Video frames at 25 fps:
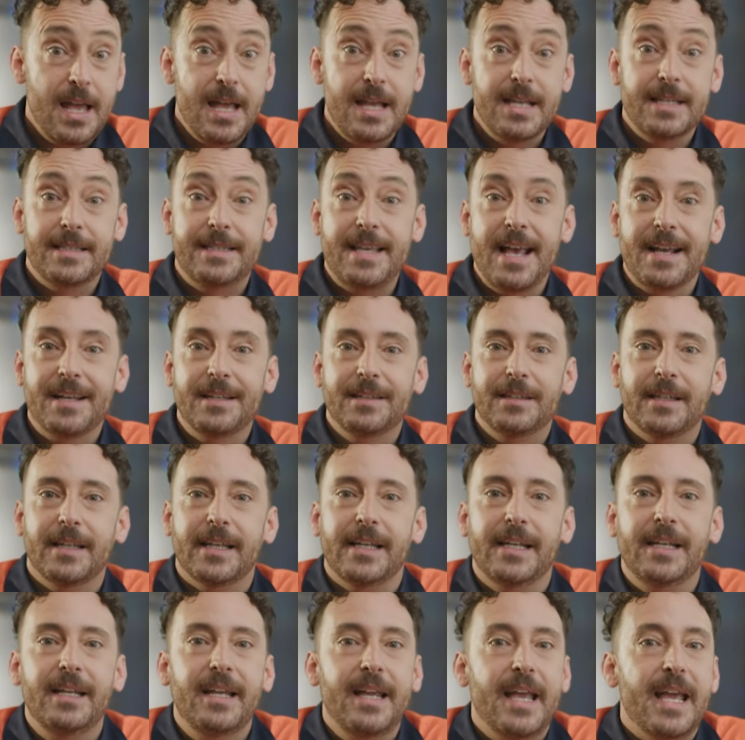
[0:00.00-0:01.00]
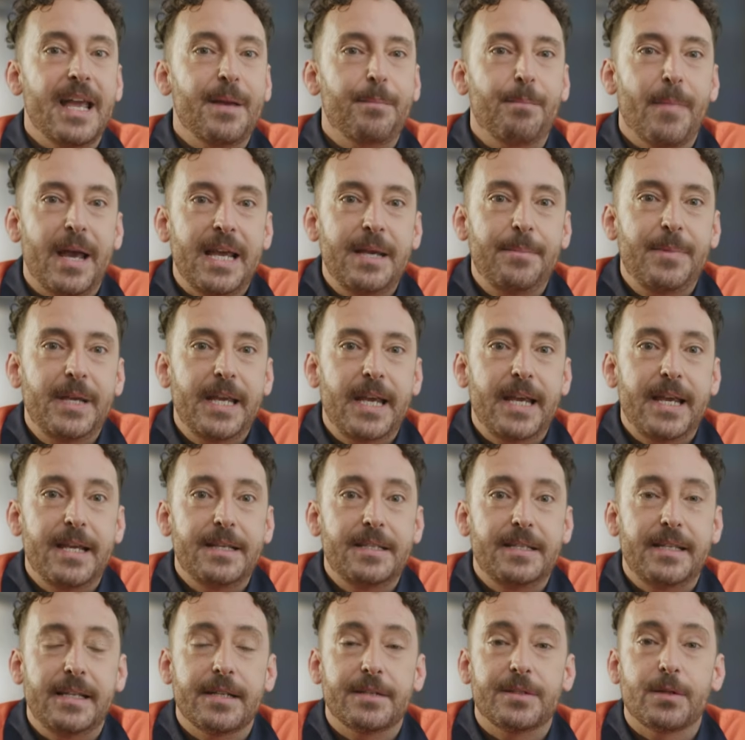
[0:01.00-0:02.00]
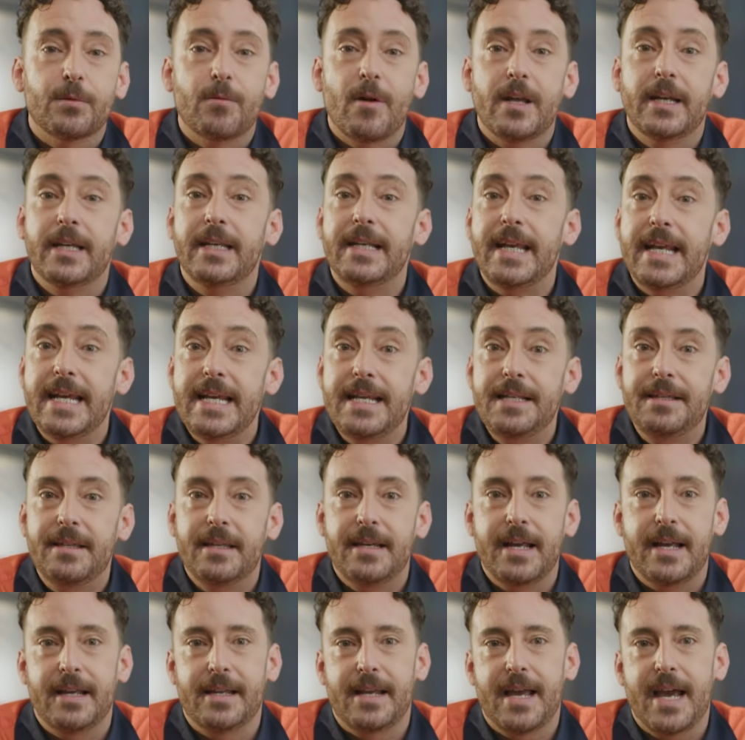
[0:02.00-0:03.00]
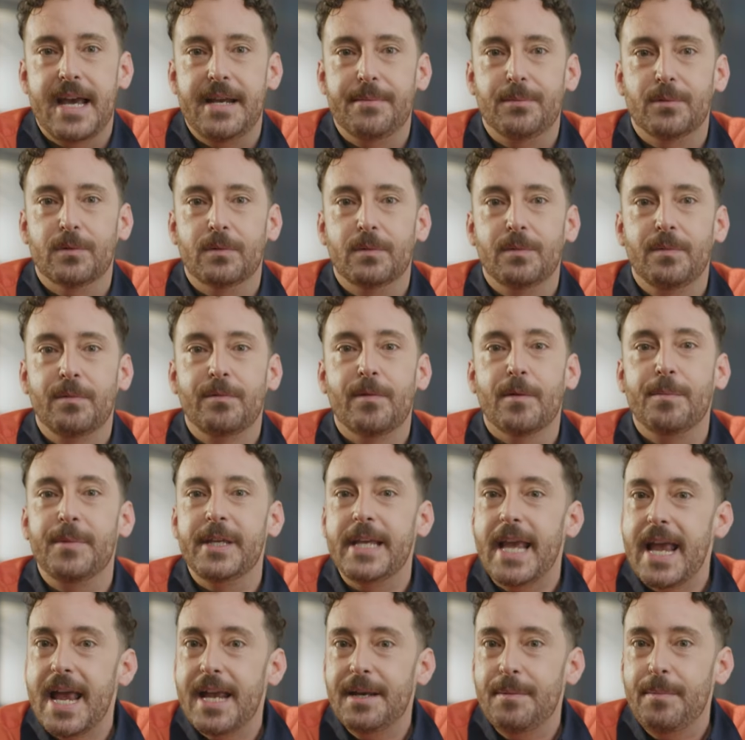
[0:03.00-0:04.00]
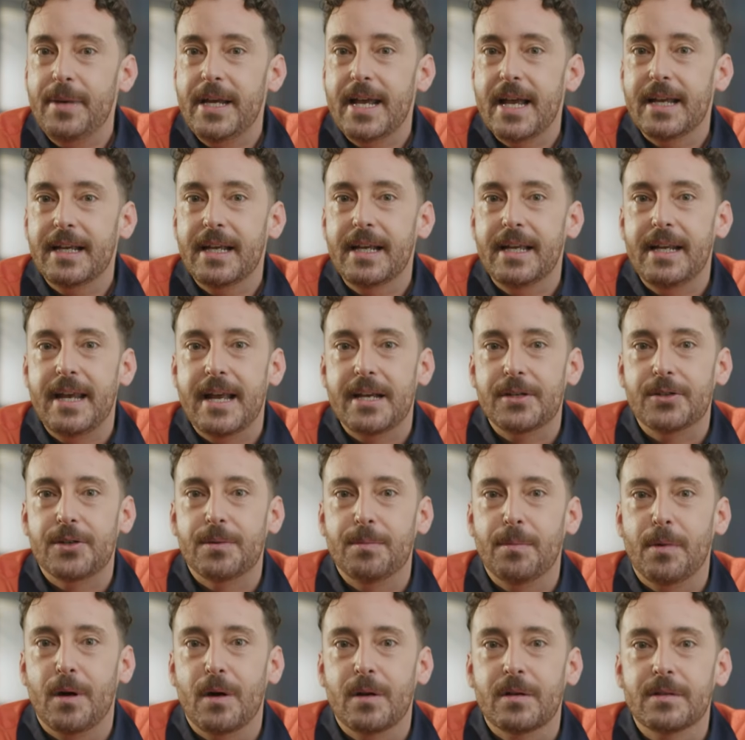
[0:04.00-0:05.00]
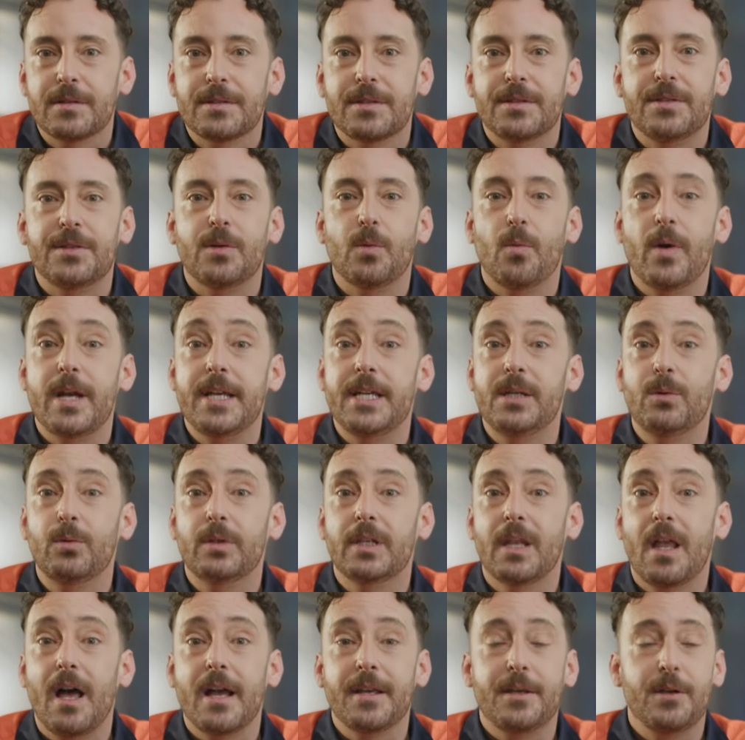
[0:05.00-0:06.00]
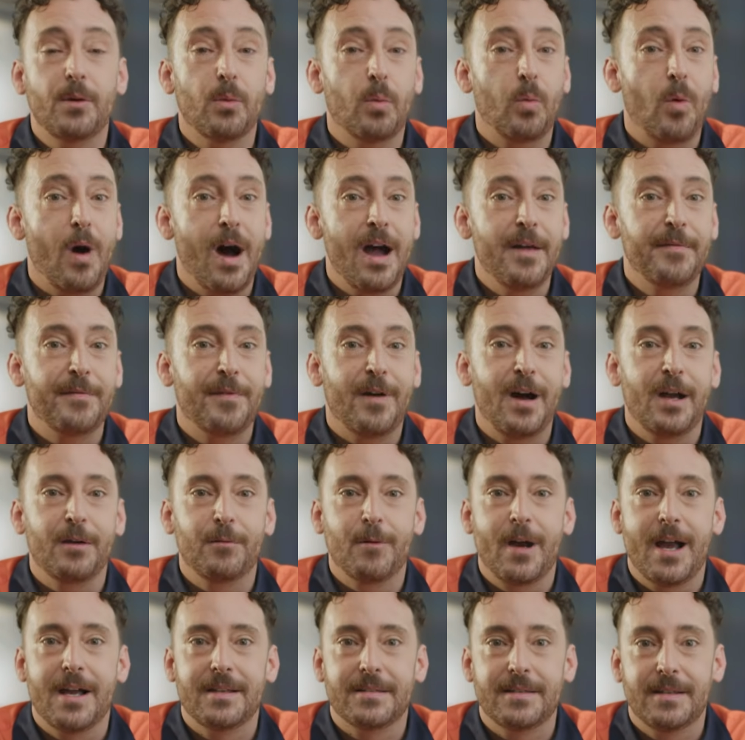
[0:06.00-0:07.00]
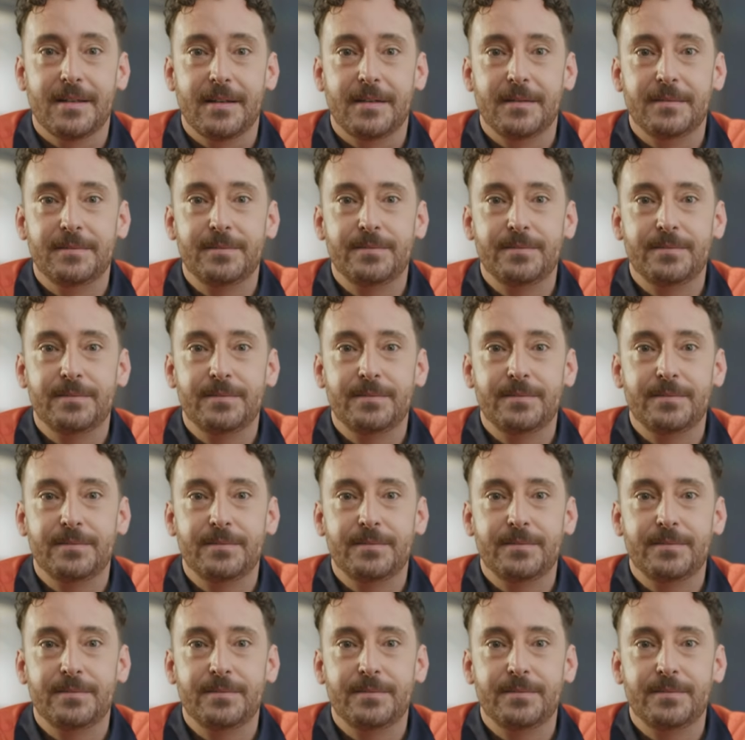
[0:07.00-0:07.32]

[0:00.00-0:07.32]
Secondly, it may be easier to run an Ethernet cable from the NBN connection box to where you would like your Wi-Fi router.